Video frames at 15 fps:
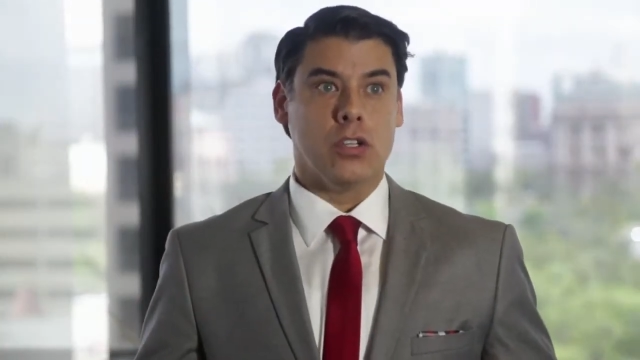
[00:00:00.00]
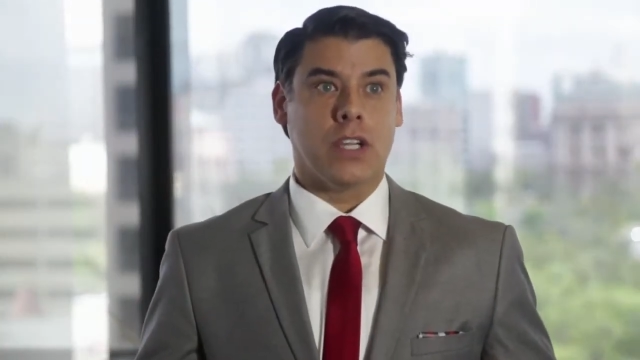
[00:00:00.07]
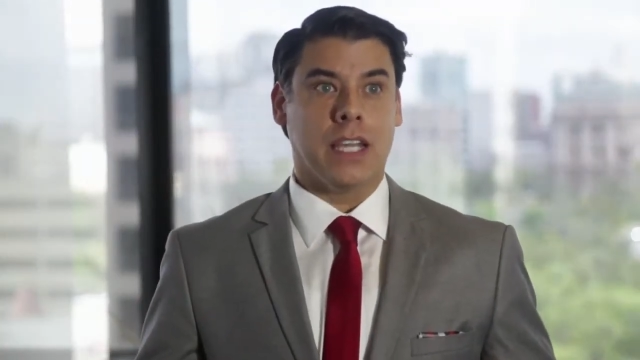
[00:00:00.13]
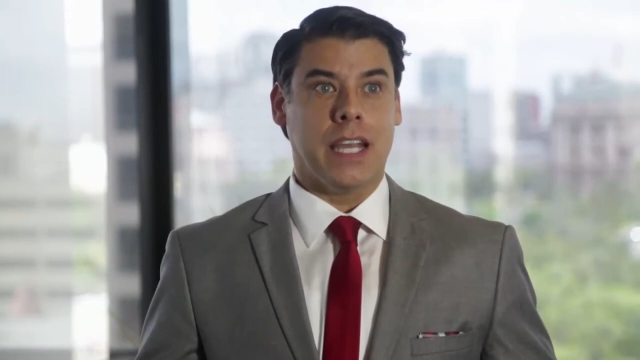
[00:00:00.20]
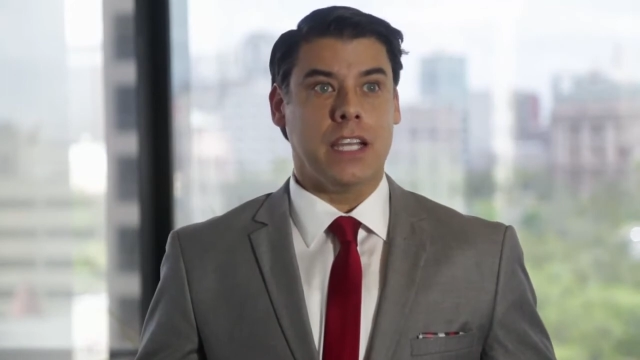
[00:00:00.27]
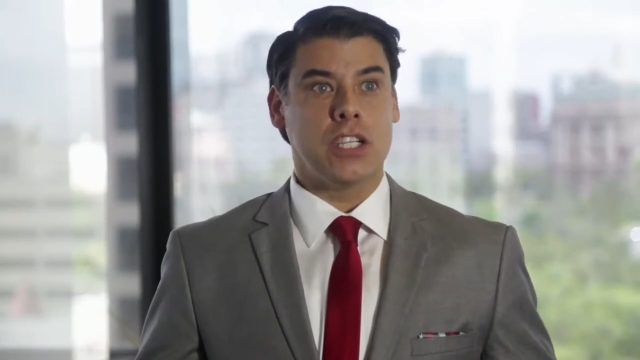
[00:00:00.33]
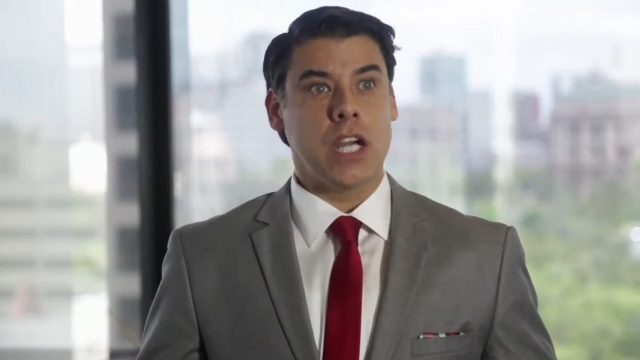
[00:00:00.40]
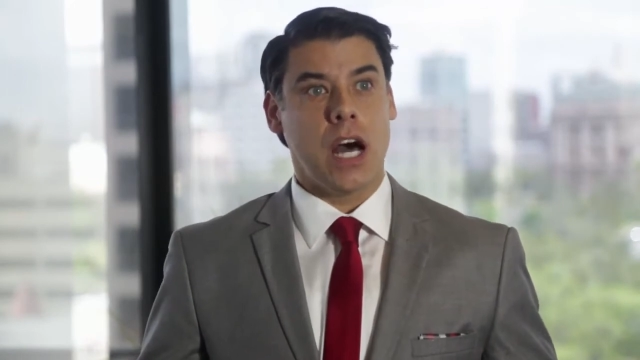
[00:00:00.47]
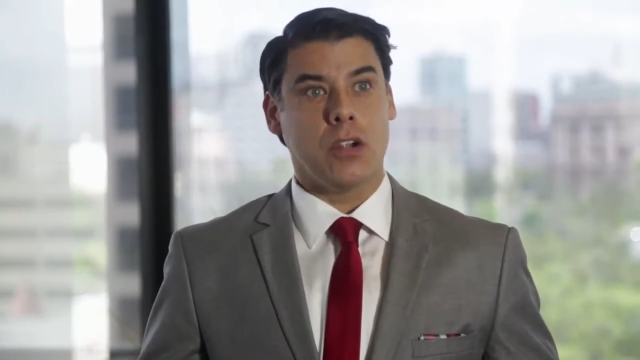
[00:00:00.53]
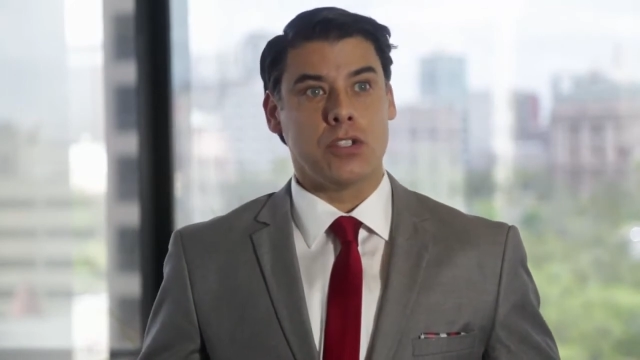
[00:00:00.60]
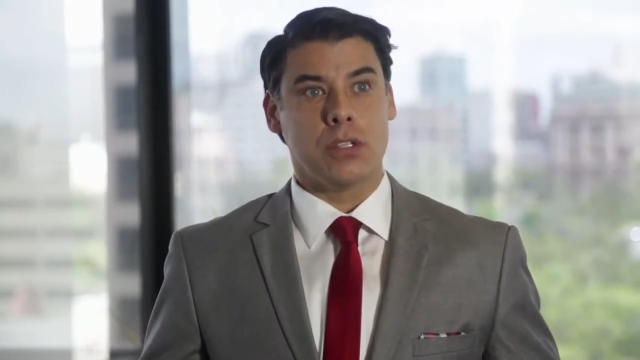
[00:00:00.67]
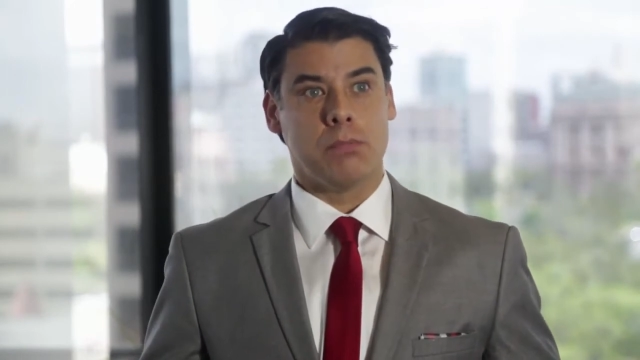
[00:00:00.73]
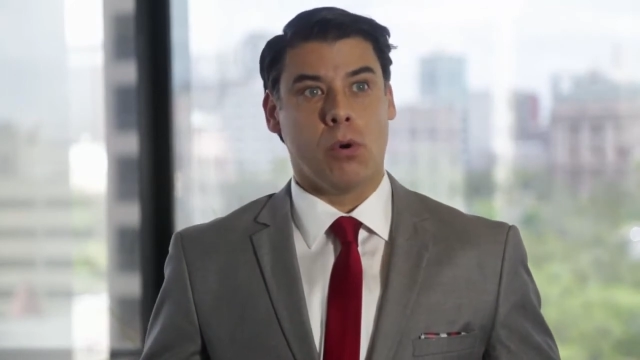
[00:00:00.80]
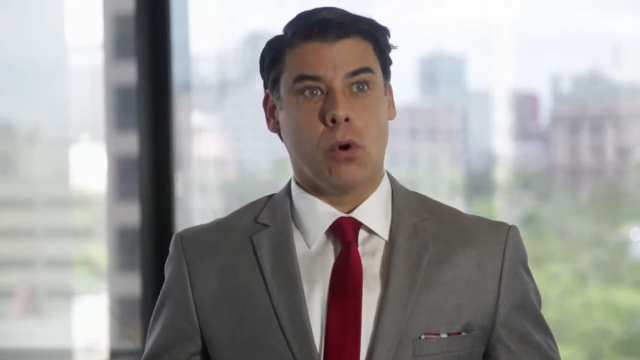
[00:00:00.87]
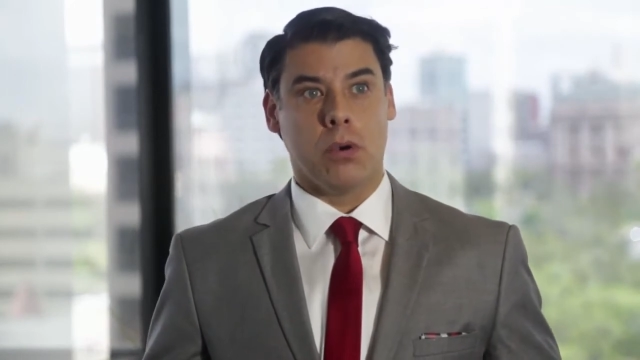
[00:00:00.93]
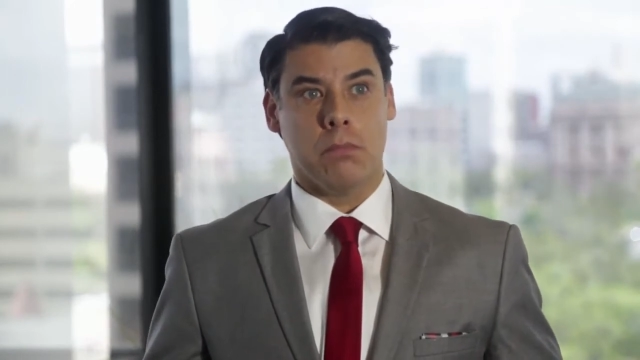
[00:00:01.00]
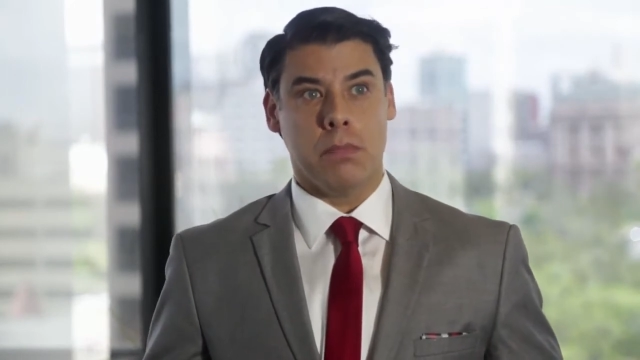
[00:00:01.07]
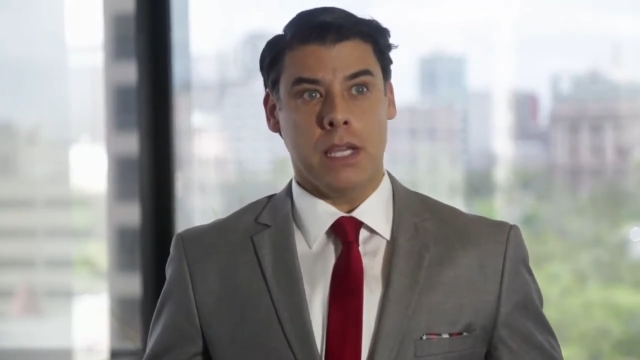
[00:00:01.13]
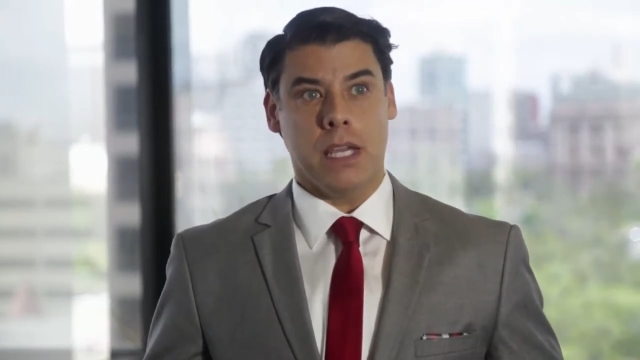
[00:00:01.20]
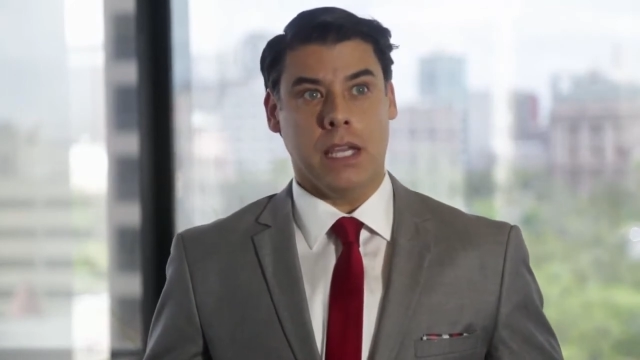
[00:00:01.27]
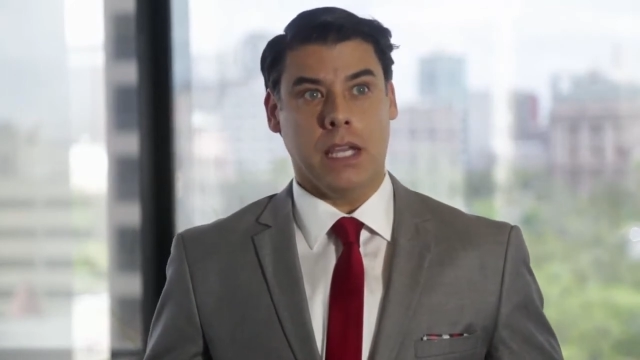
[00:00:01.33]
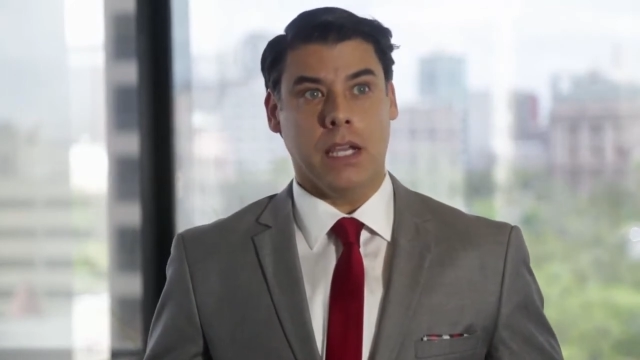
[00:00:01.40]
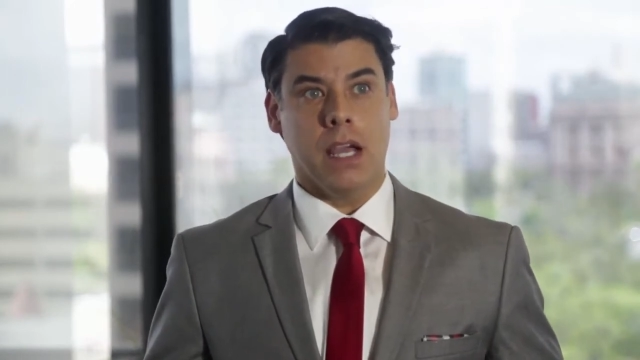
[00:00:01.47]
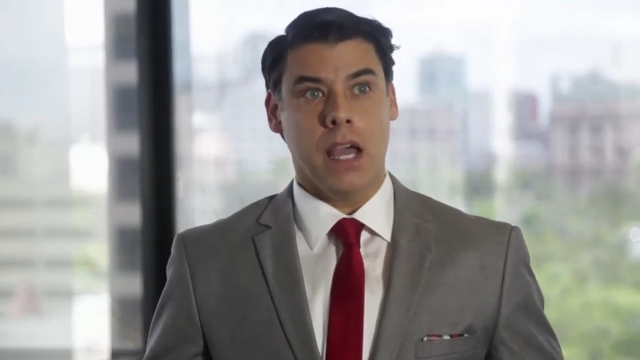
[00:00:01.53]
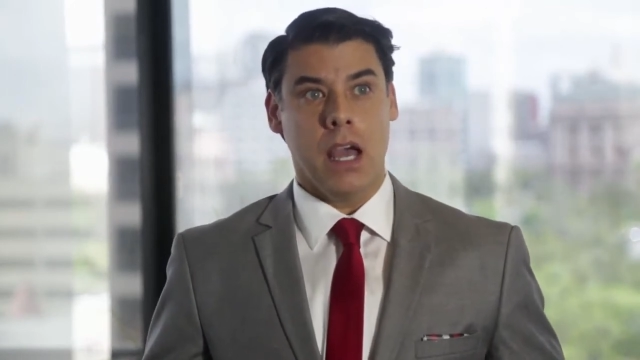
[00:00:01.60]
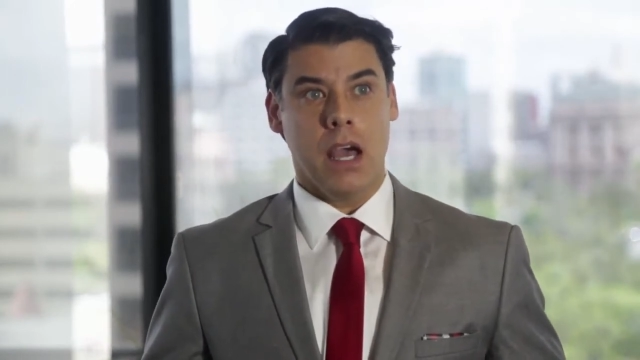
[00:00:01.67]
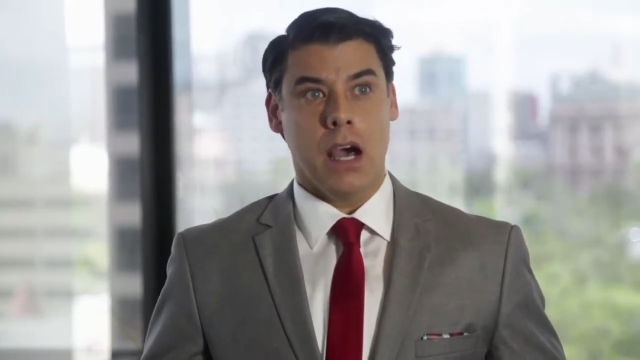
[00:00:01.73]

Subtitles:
looking at child support being